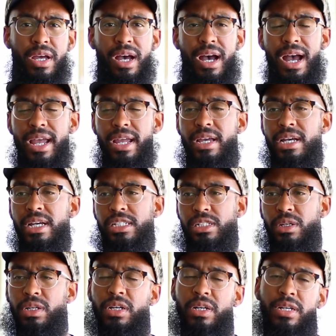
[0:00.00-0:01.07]
all right?
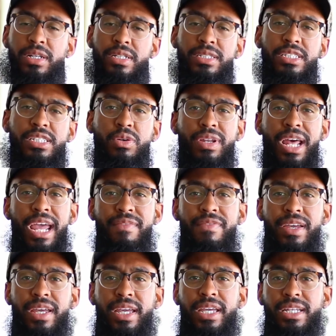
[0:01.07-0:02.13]
So look, so
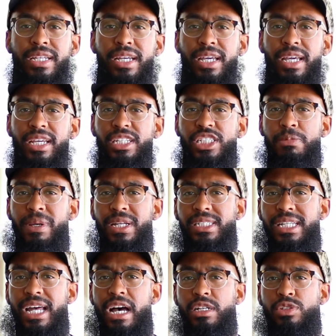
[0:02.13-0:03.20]
David, he spends
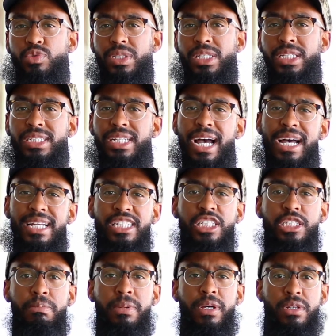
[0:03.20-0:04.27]
time with these guys,
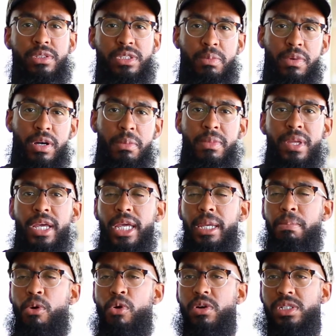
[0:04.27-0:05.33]
he builds them up,
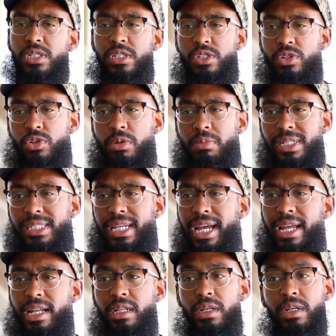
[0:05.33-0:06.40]
he pours into them, he said,
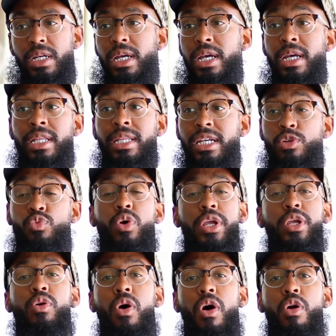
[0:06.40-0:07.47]
hey, look, where
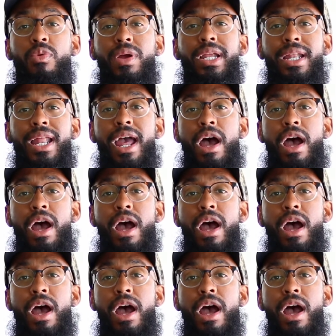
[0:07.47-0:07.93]
you are right